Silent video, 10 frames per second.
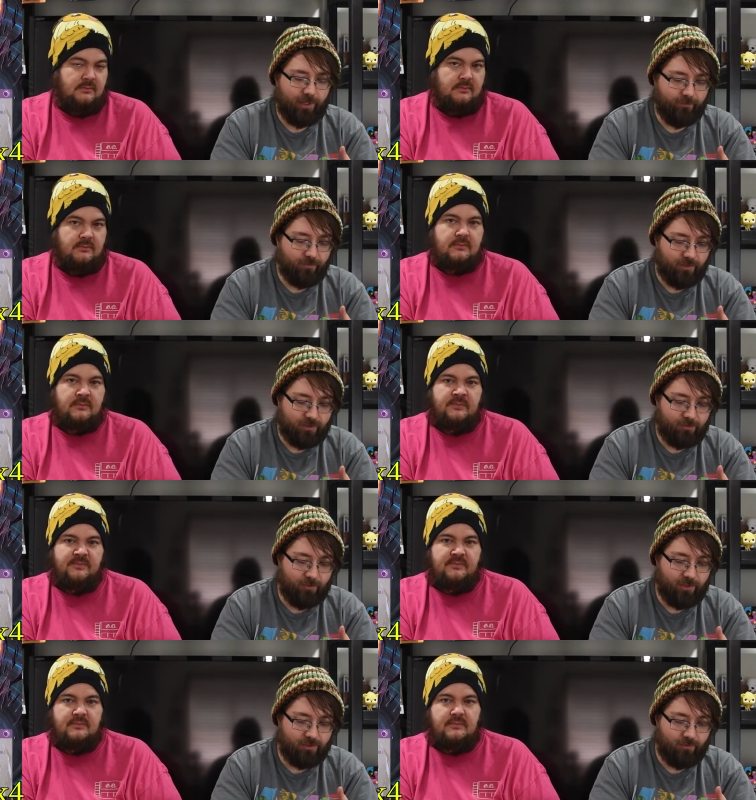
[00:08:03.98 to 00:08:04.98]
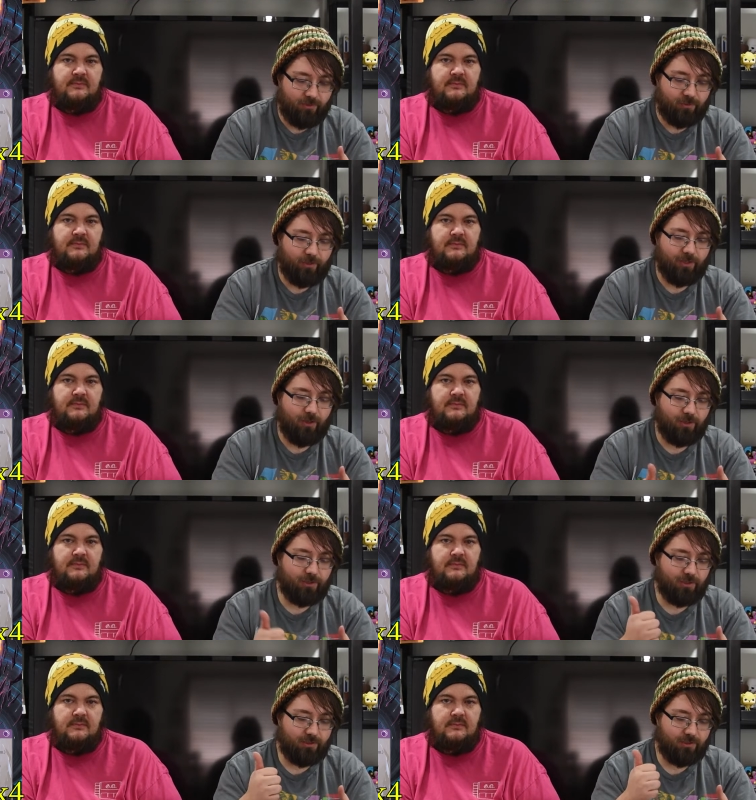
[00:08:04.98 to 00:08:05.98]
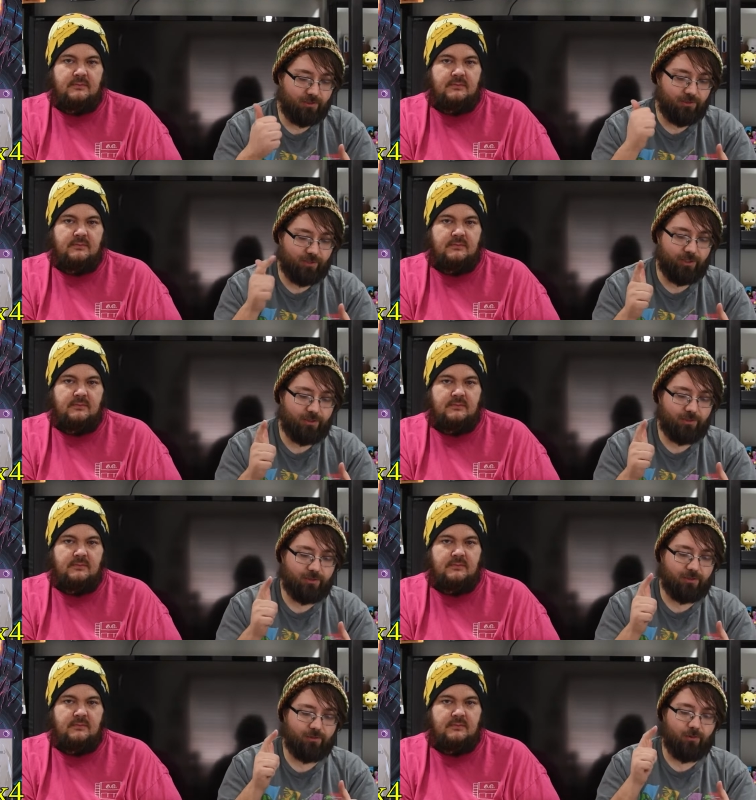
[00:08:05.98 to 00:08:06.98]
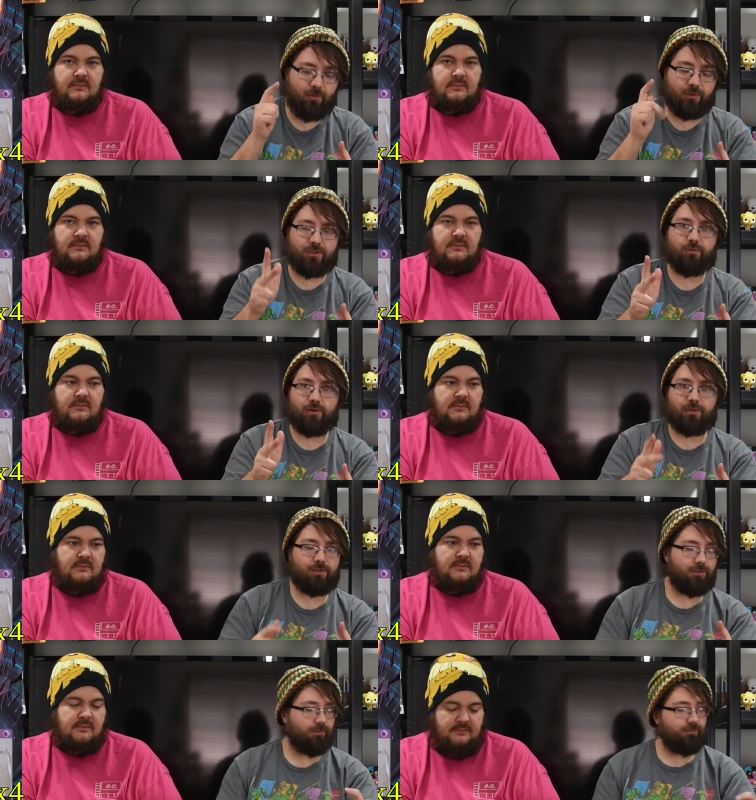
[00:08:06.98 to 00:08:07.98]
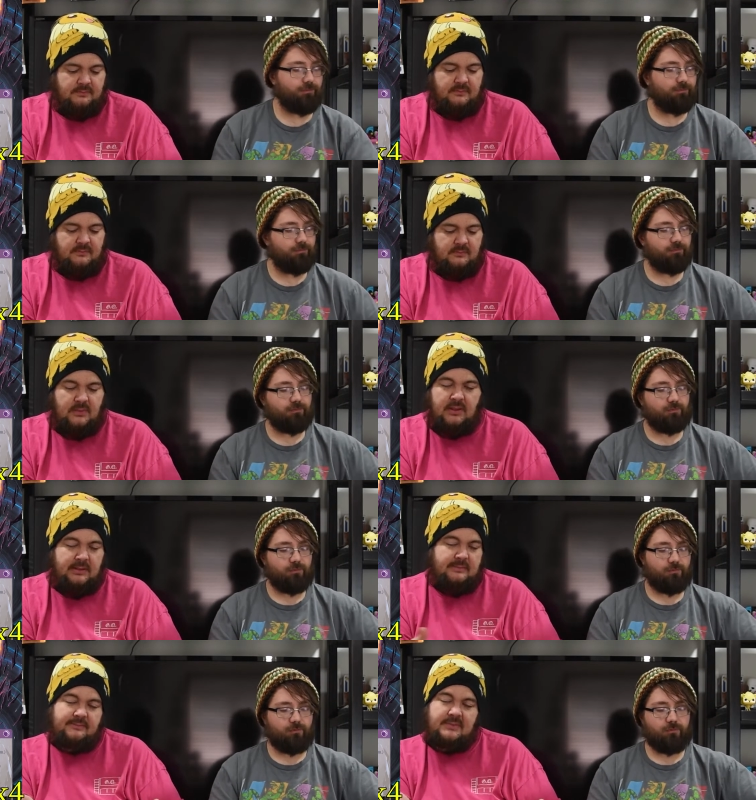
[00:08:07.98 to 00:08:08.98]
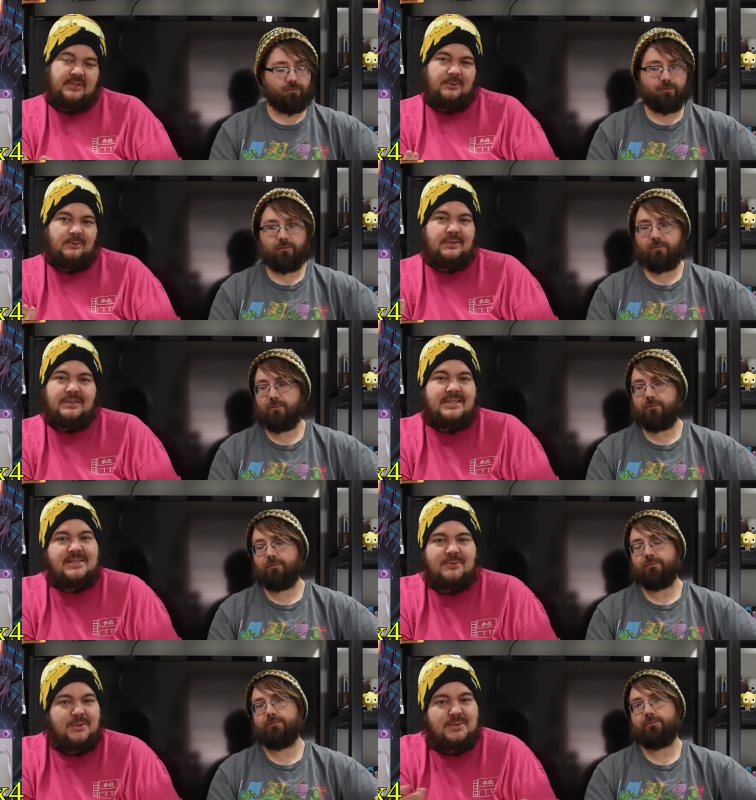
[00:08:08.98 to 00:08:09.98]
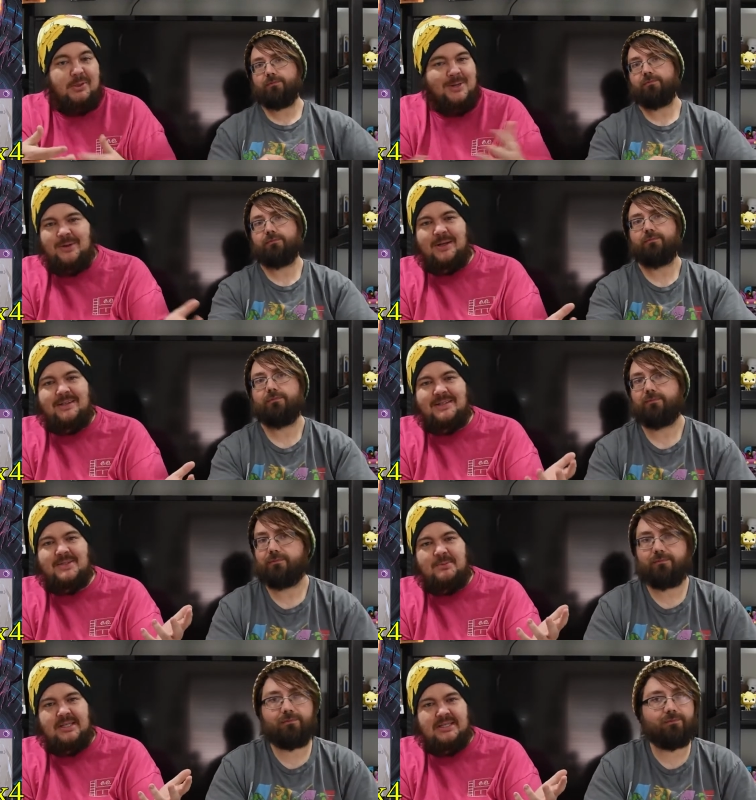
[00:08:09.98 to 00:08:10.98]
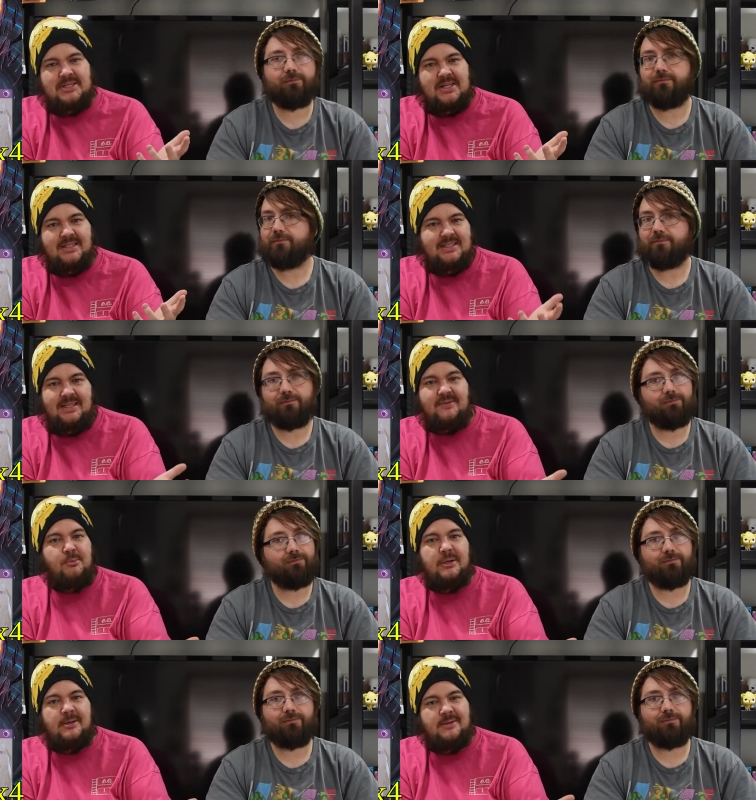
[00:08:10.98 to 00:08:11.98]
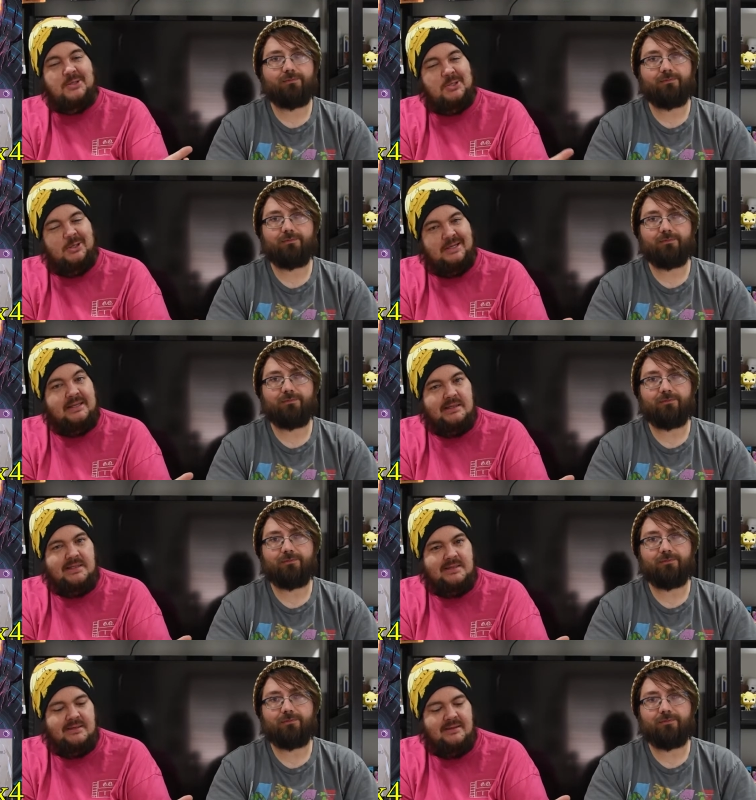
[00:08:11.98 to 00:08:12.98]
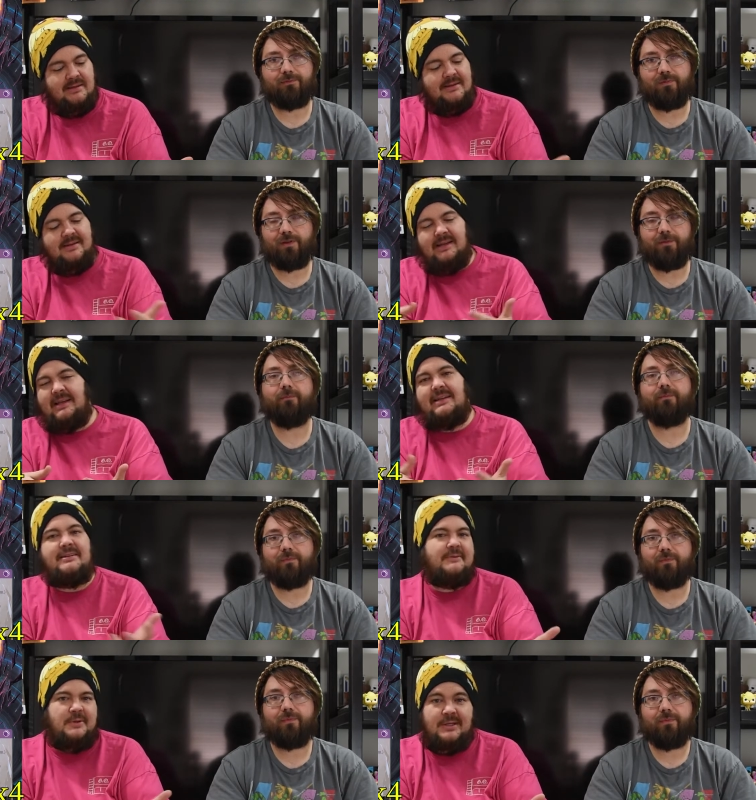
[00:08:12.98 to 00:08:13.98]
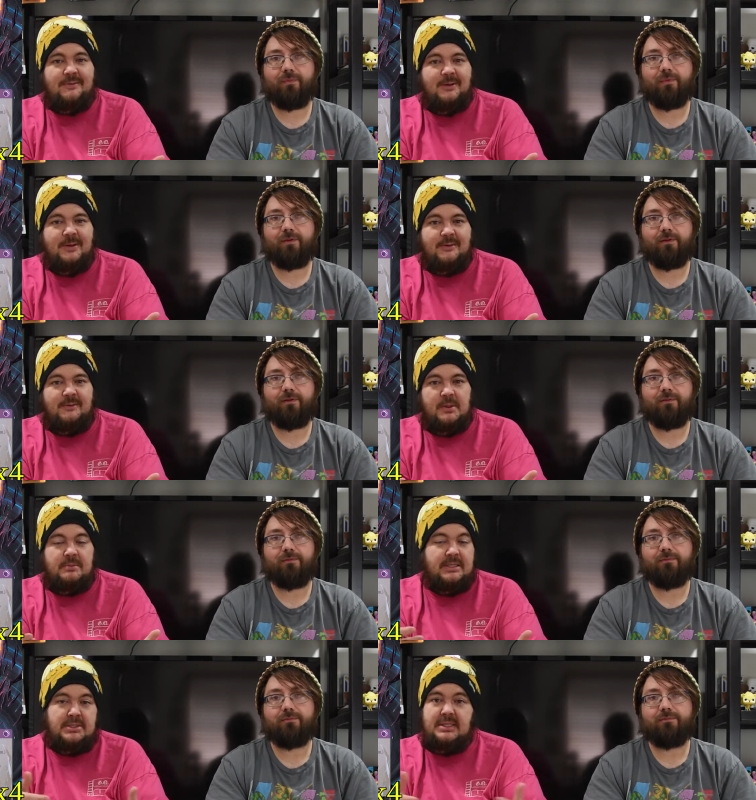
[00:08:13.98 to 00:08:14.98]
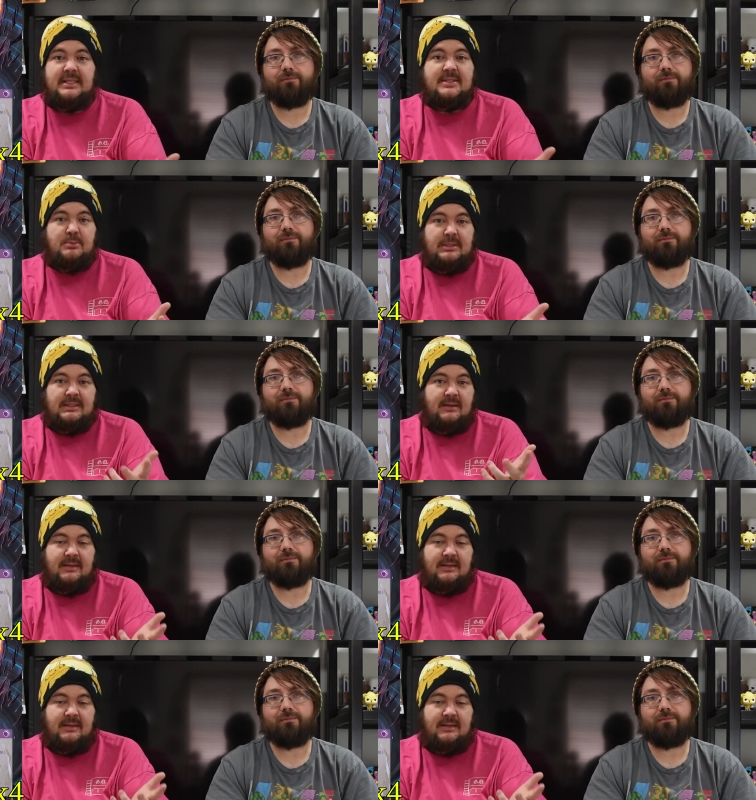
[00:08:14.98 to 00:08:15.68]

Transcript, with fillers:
Speaker 1: black. Spin this only to play God's Arts, Strangers, or Sword Arts. Yeah. So we're just we're
Speaker 2: just playing Regalias and making Shakti even better than she already is. And if you get Faria flipped, then she gets to be